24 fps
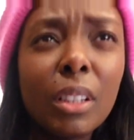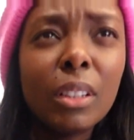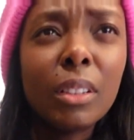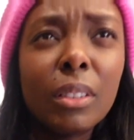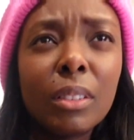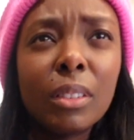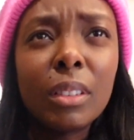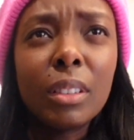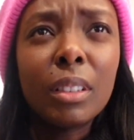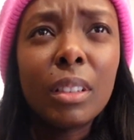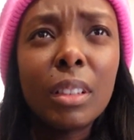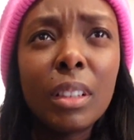No.
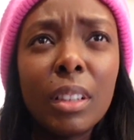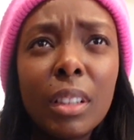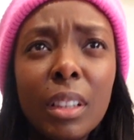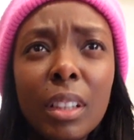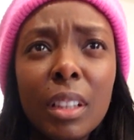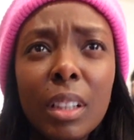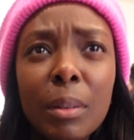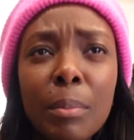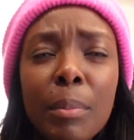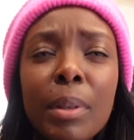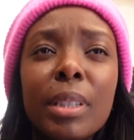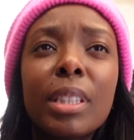
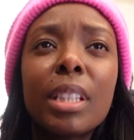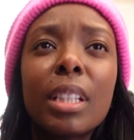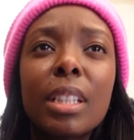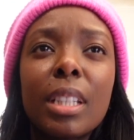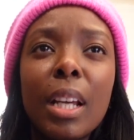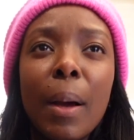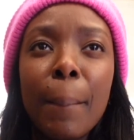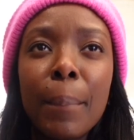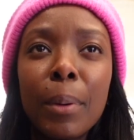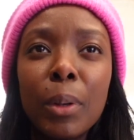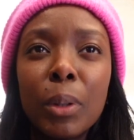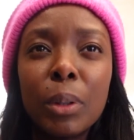Mr.
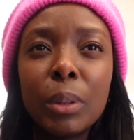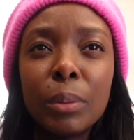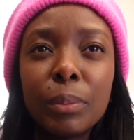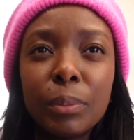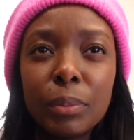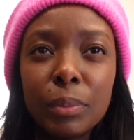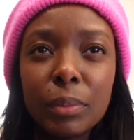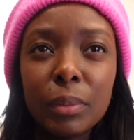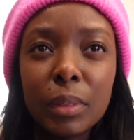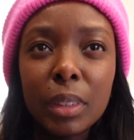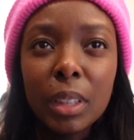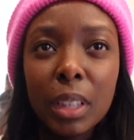Tumble.
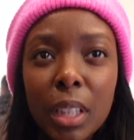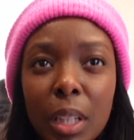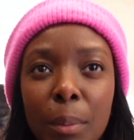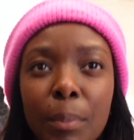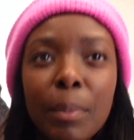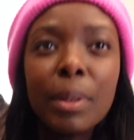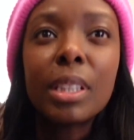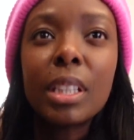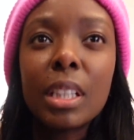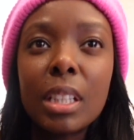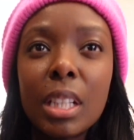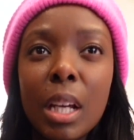
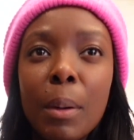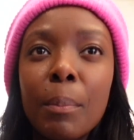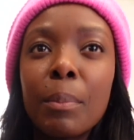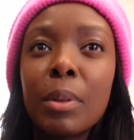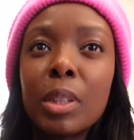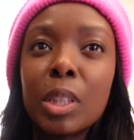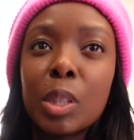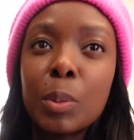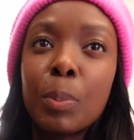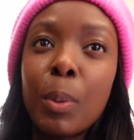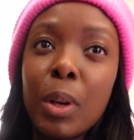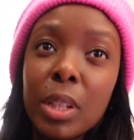Mr. Mr. Tumble,
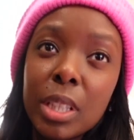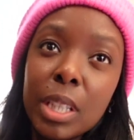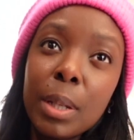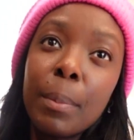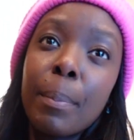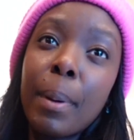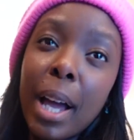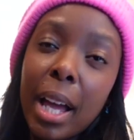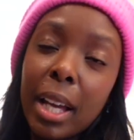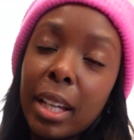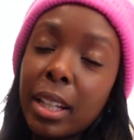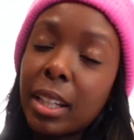Tumble spotty
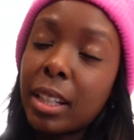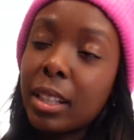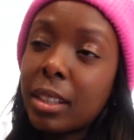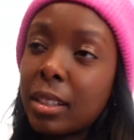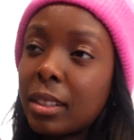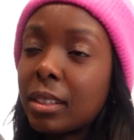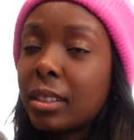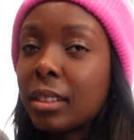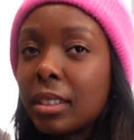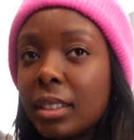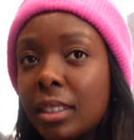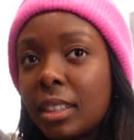yes. bag.
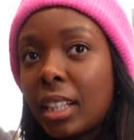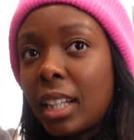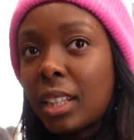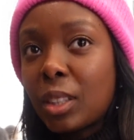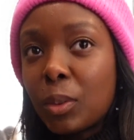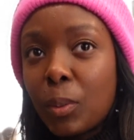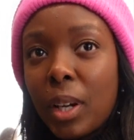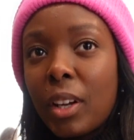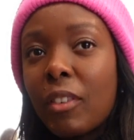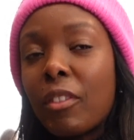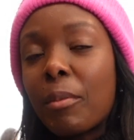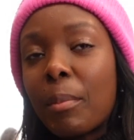That's Mr.
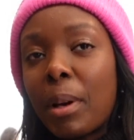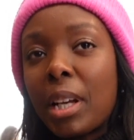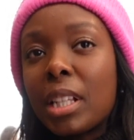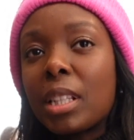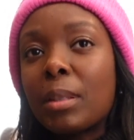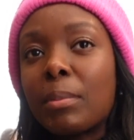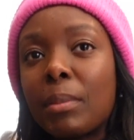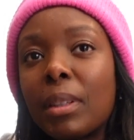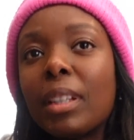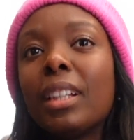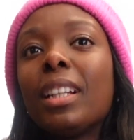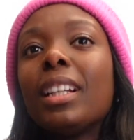what Tumble. it
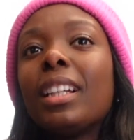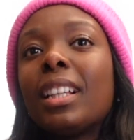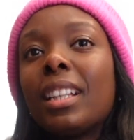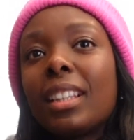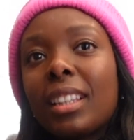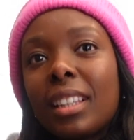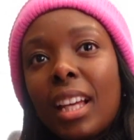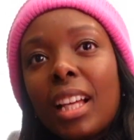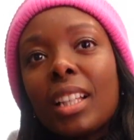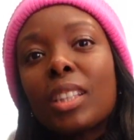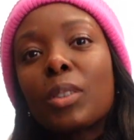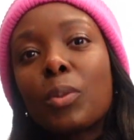reminds
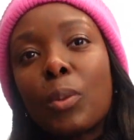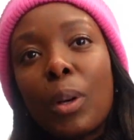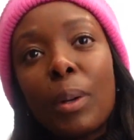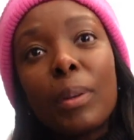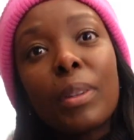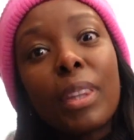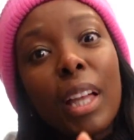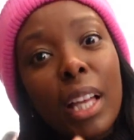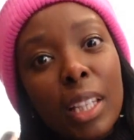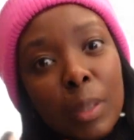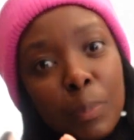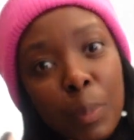that's
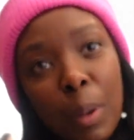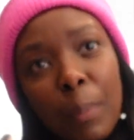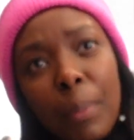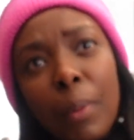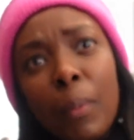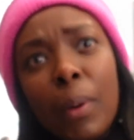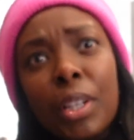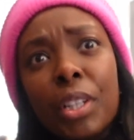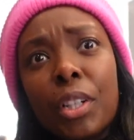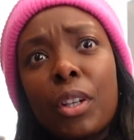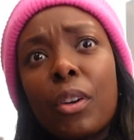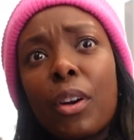that's probably
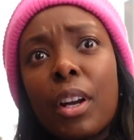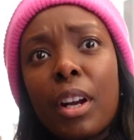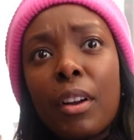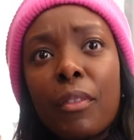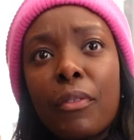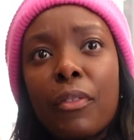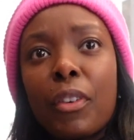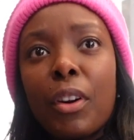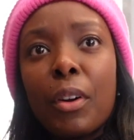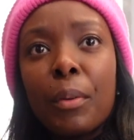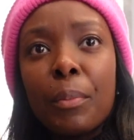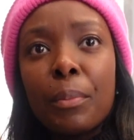where she got it
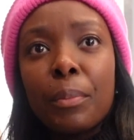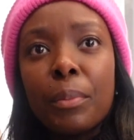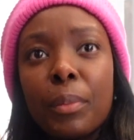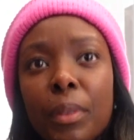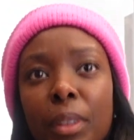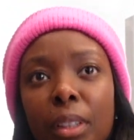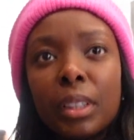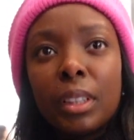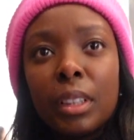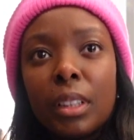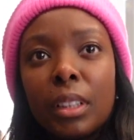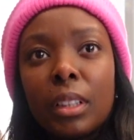from.
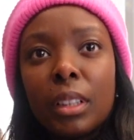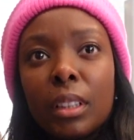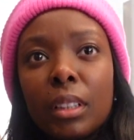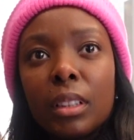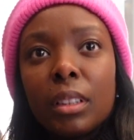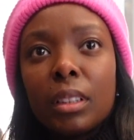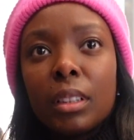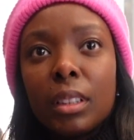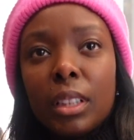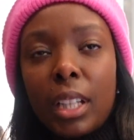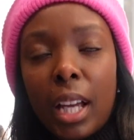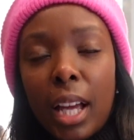Mr. Tumble,
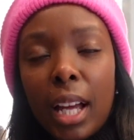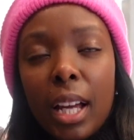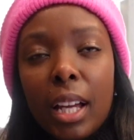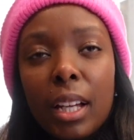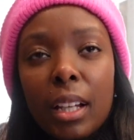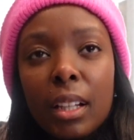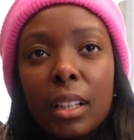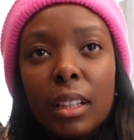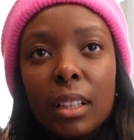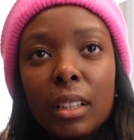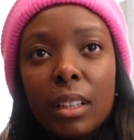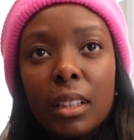yeah, yeah. there you
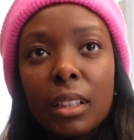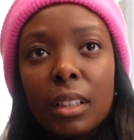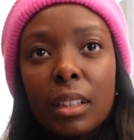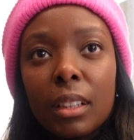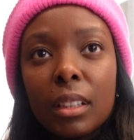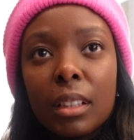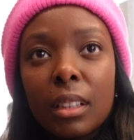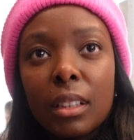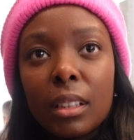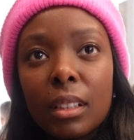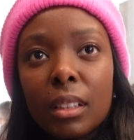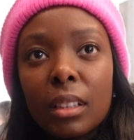go. Mr.
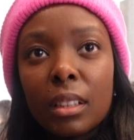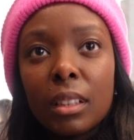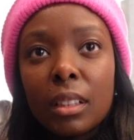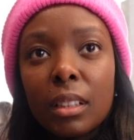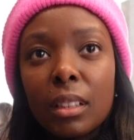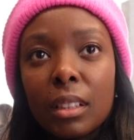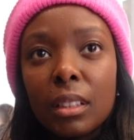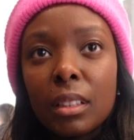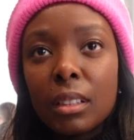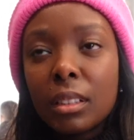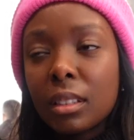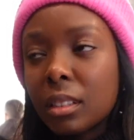Tumble is a
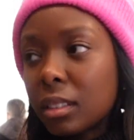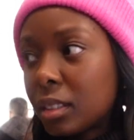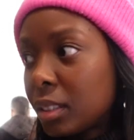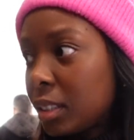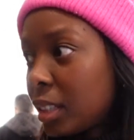fashion designer.